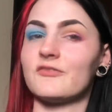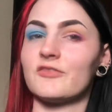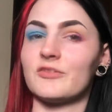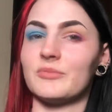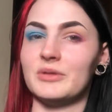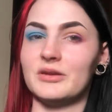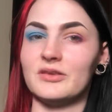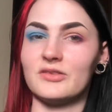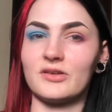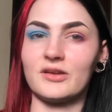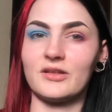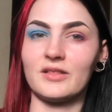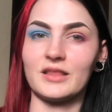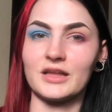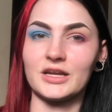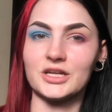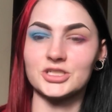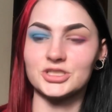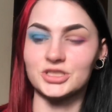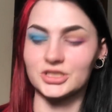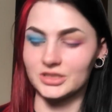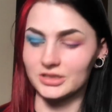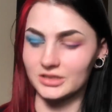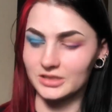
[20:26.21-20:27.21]
you should get
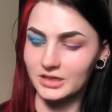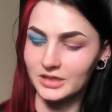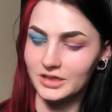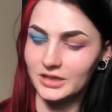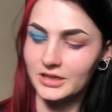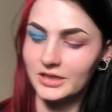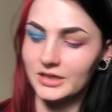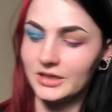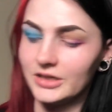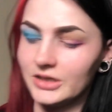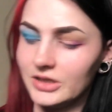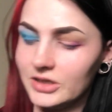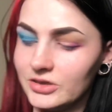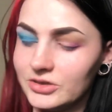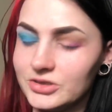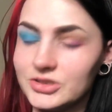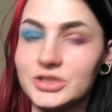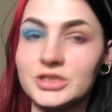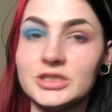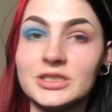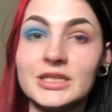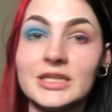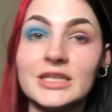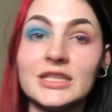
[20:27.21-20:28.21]
the big Conspiracy
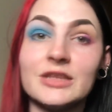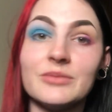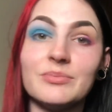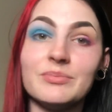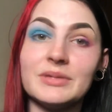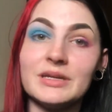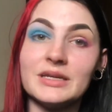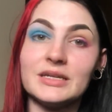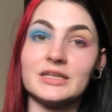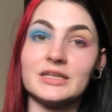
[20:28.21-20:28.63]
palette.